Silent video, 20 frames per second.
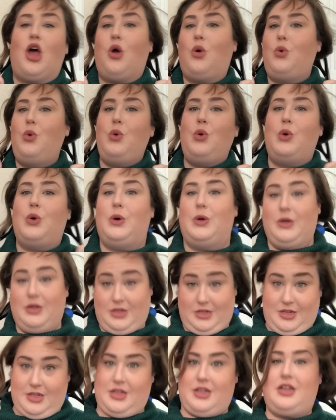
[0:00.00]
Whew.
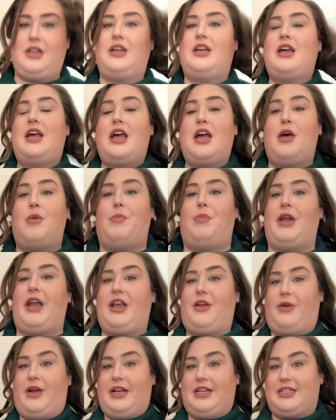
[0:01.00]
But
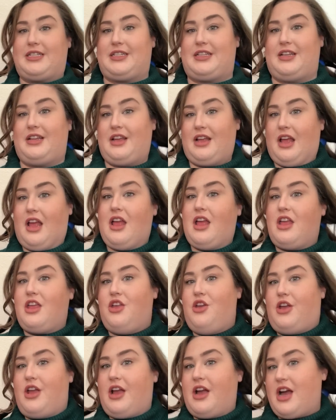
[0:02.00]
anyways,
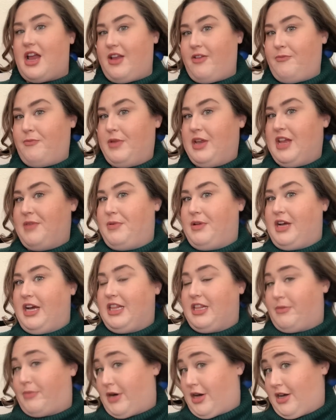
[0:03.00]
you can kind of
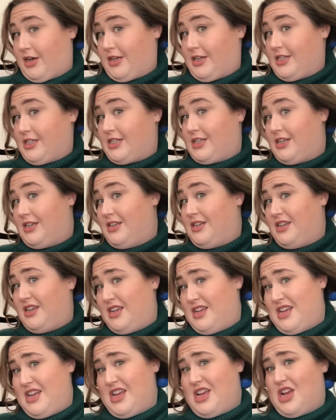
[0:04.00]
manipulate the balls
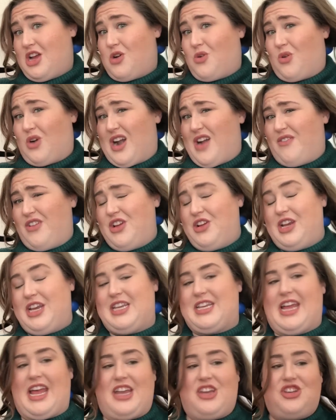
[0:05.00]
wherever you
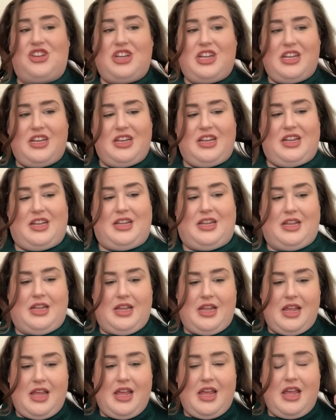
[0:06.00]
need tension,
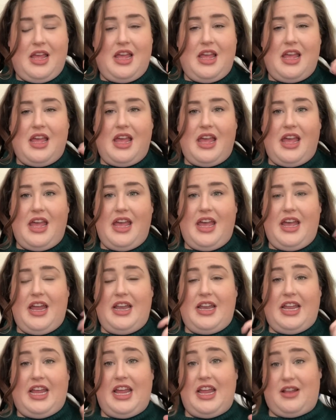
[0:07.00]

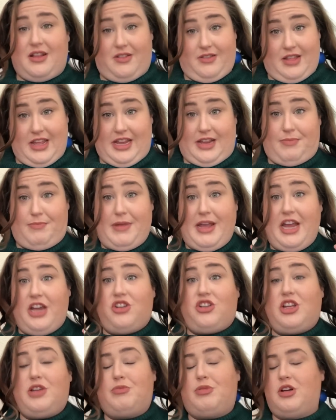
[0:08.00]
and it like
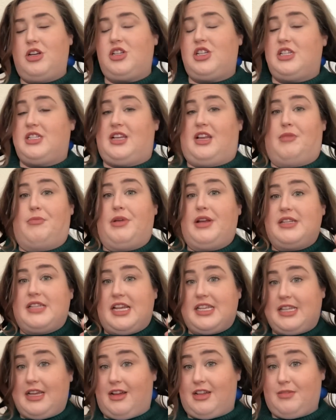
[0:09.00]
majorly pushes in because
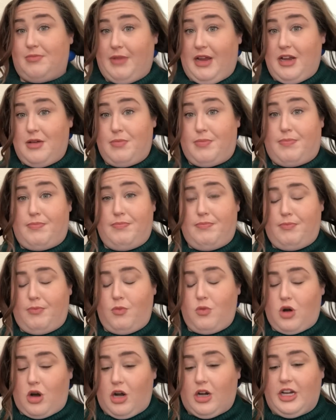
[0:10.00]
that's how it's made to
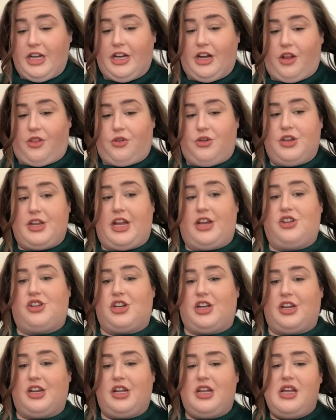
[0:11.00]
work, you know, through
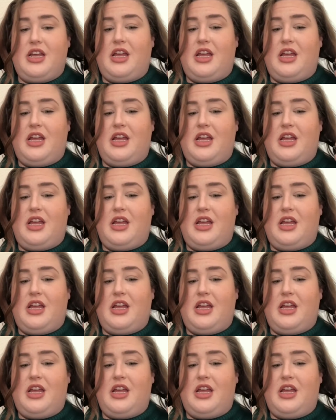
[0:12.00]
tension,